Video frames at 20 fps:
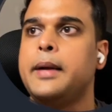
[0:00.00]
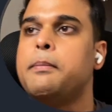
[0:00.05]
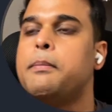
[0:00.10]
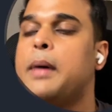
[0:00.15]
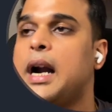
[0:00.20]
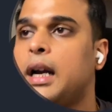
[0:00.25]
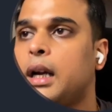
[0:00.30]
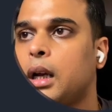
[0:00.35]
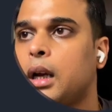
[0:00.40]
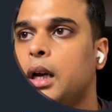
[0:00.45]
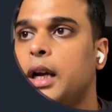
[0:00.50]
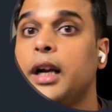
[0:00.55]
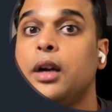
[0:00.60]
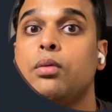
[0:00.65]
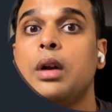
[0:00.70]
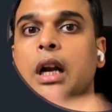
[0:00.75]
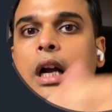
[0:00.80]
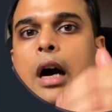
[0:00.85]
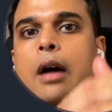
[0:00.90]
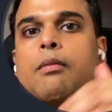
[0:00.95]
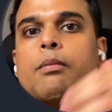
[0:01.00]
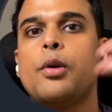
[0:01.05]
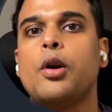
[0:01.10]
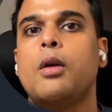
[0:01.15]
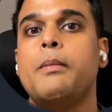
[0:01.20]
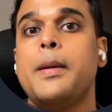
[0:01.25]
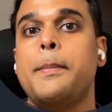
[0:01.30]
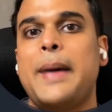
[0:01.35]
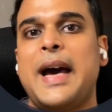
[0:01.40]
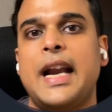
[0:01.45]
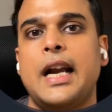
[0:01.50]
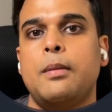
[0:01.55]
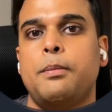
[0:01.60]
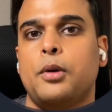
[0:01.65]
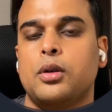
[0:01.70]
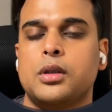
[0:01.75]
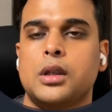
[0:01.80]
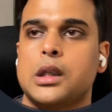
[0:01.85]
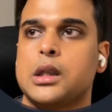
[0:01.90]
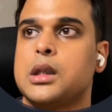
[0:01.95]
but it will come from a parent
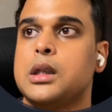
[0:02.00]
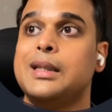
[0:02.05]
process.